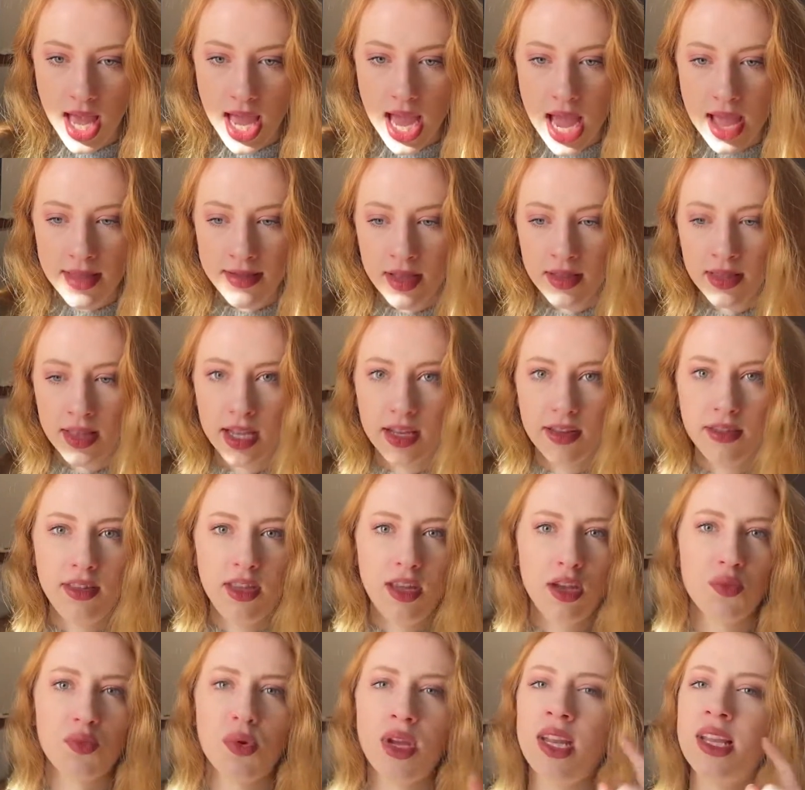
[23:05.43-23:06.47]
And then, like,
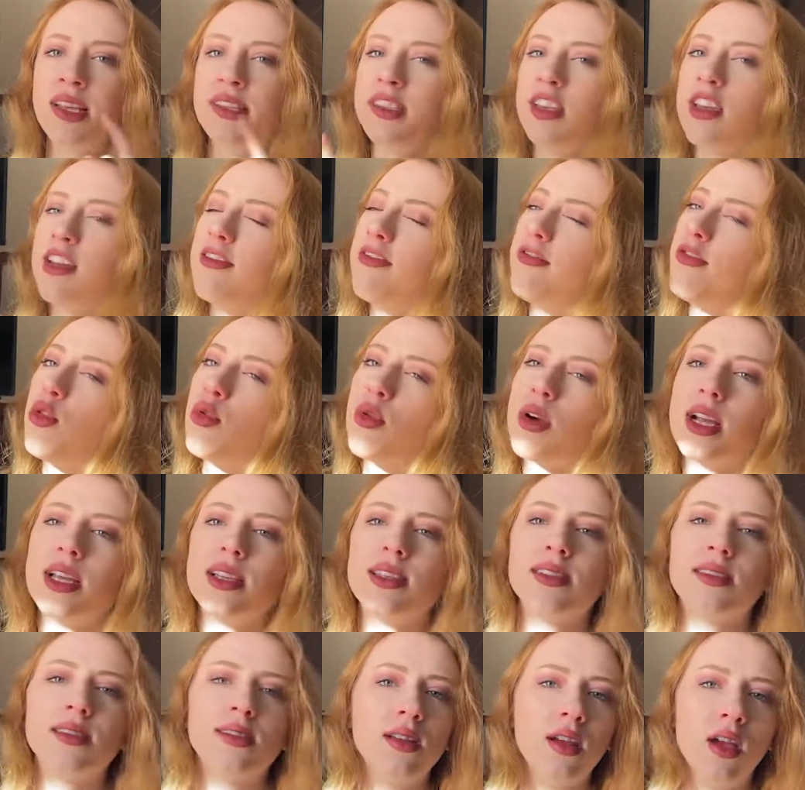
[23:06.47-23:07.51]
the arena's in a
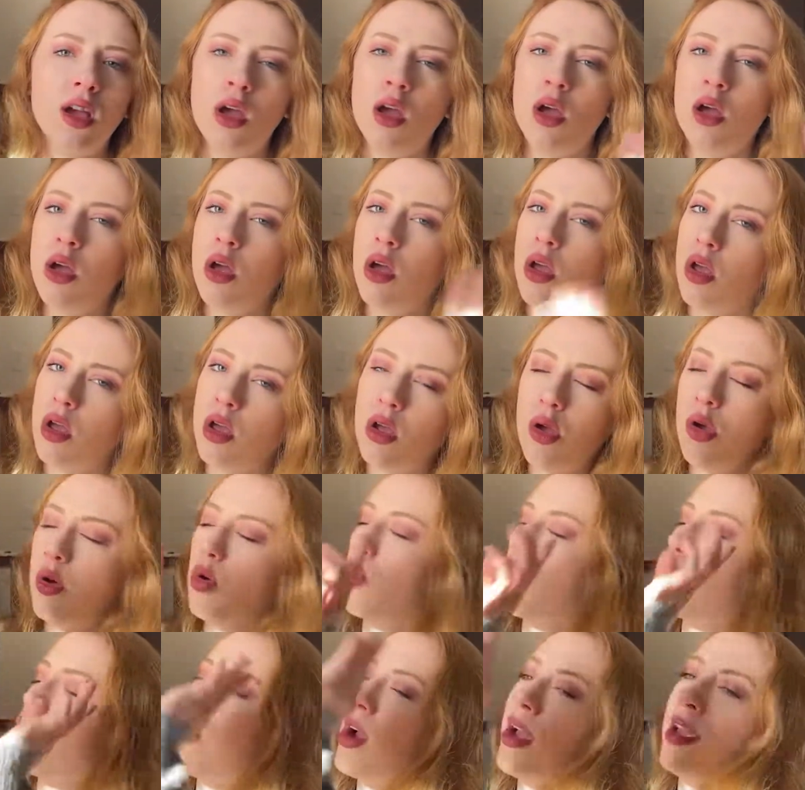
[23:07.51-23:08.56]
forest,
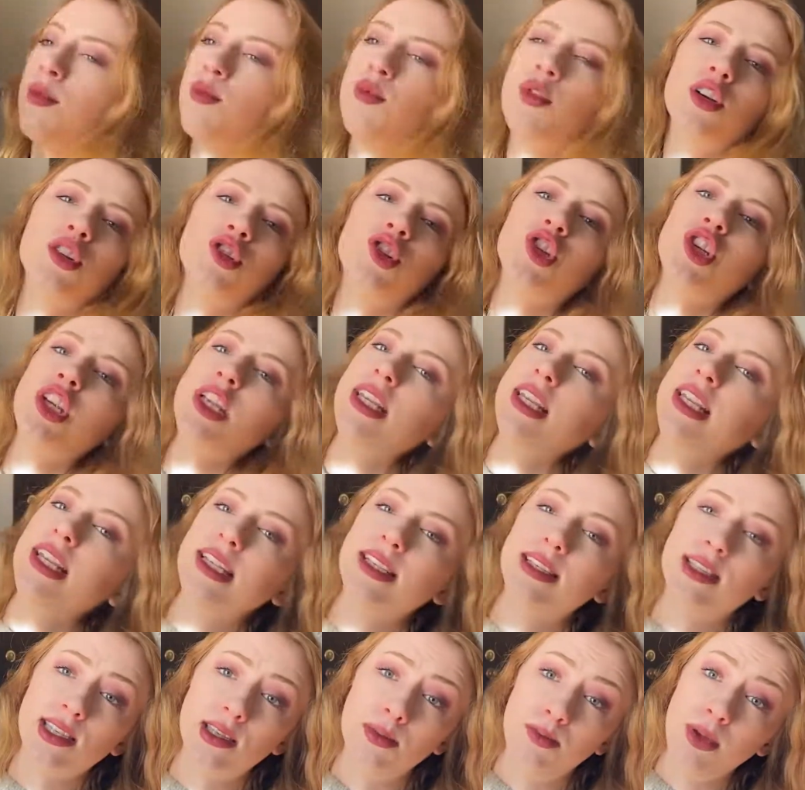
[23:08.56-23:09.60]
right where she
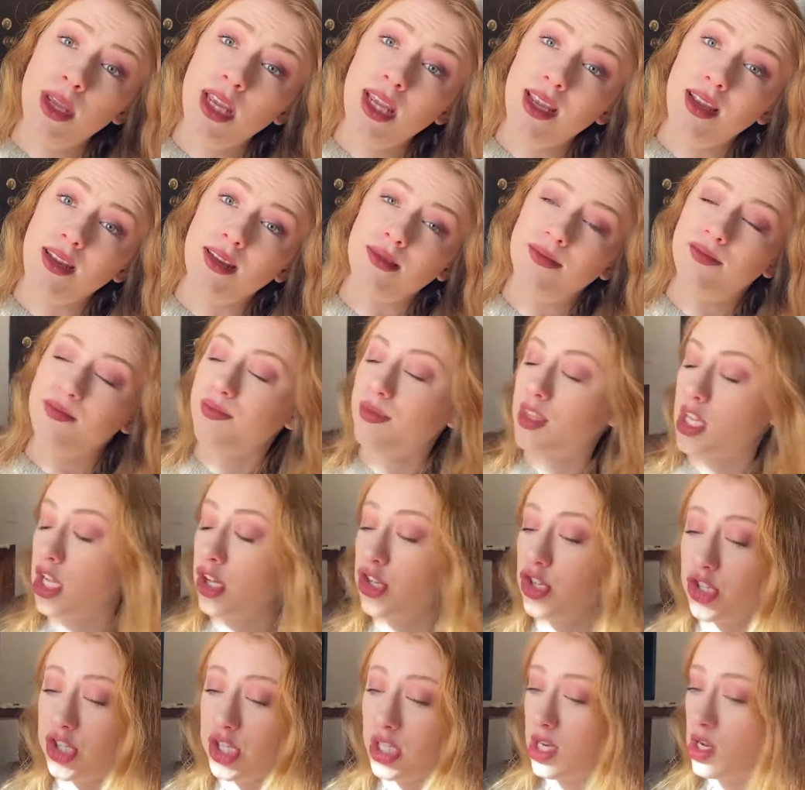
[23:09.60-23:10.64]
needs to be, because
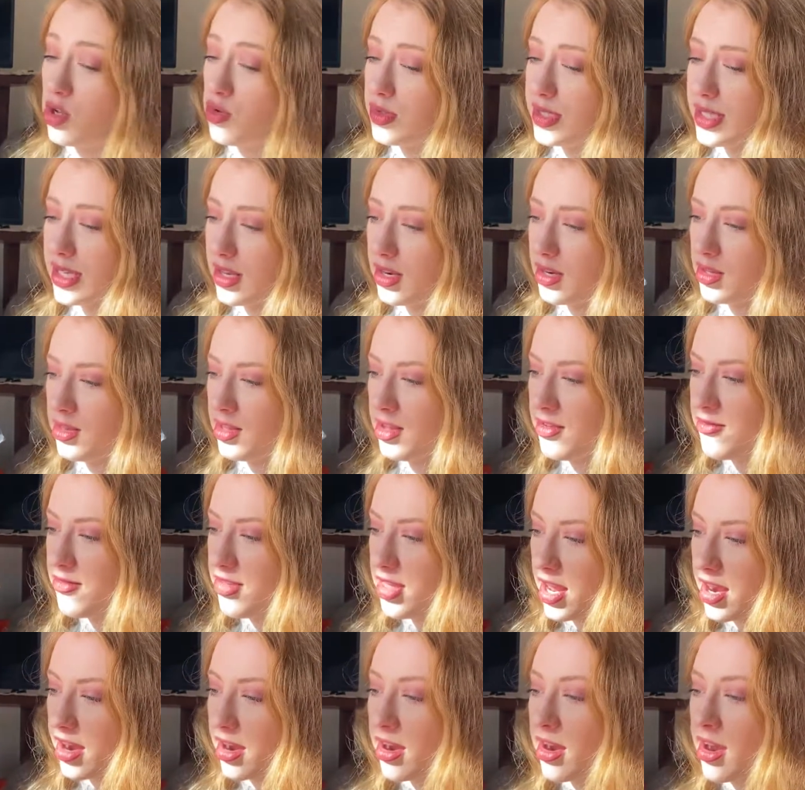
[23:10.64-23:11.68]
she knows how to live
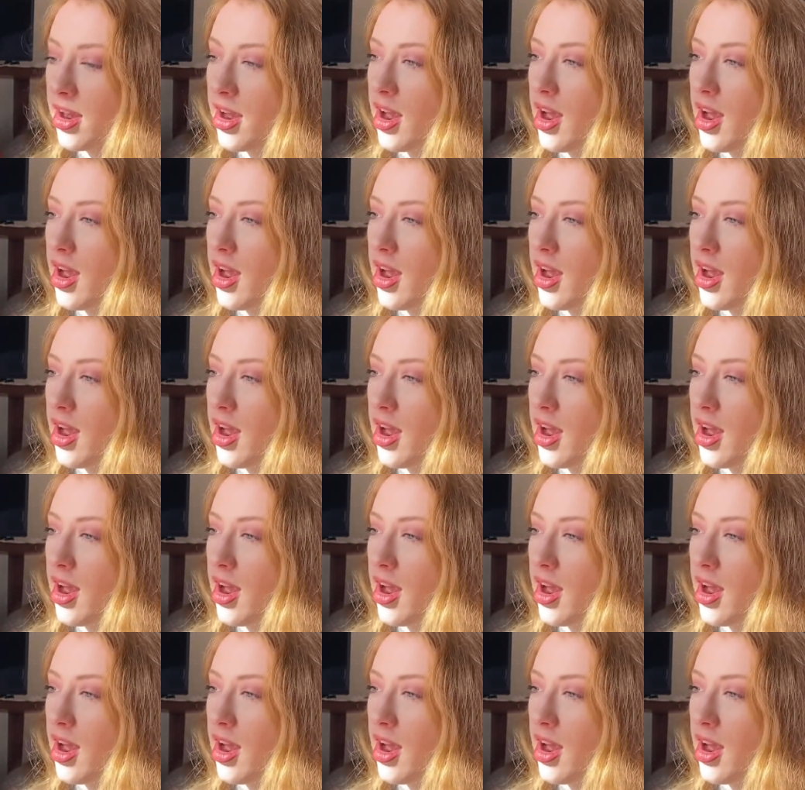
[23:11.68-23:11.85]
there.